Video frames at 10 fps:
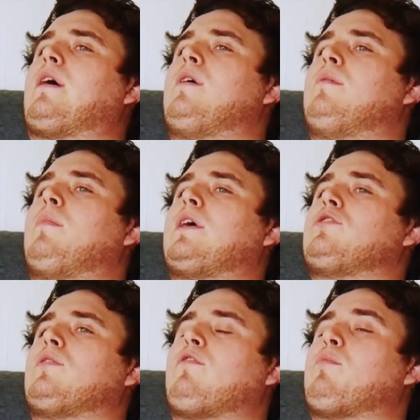make
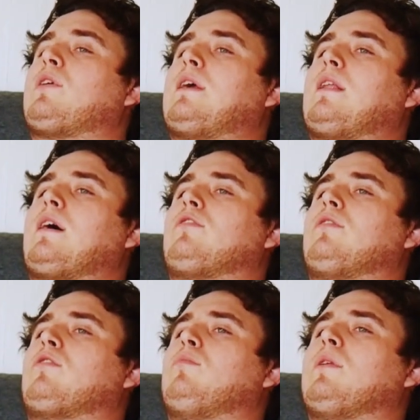sure everybody in that
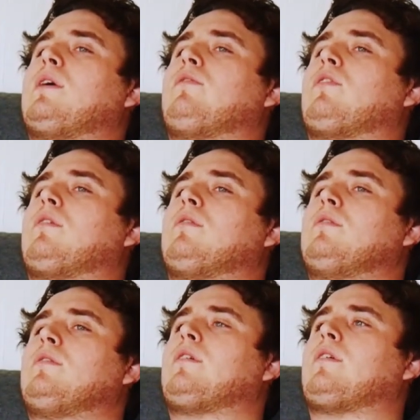circle believes in you.
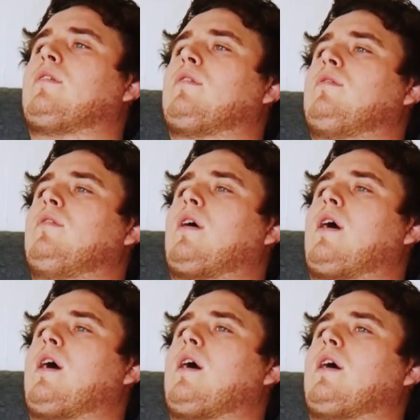And
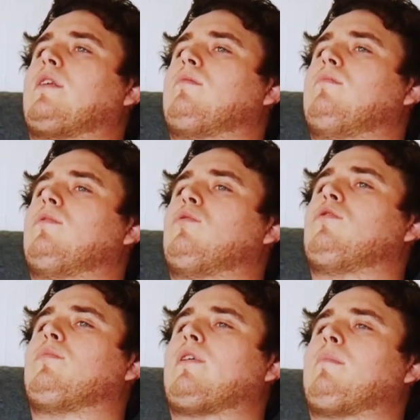I
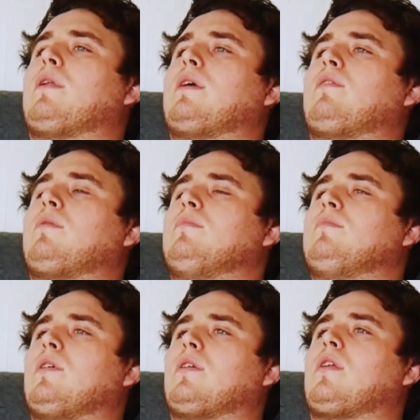100% believe in him,
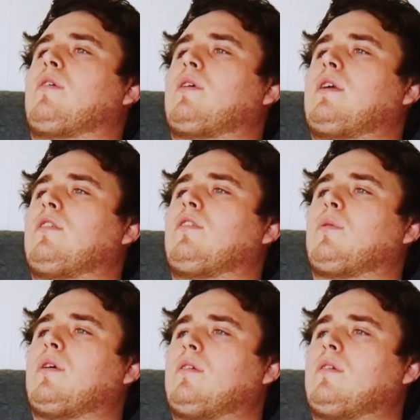and I know that he can do it,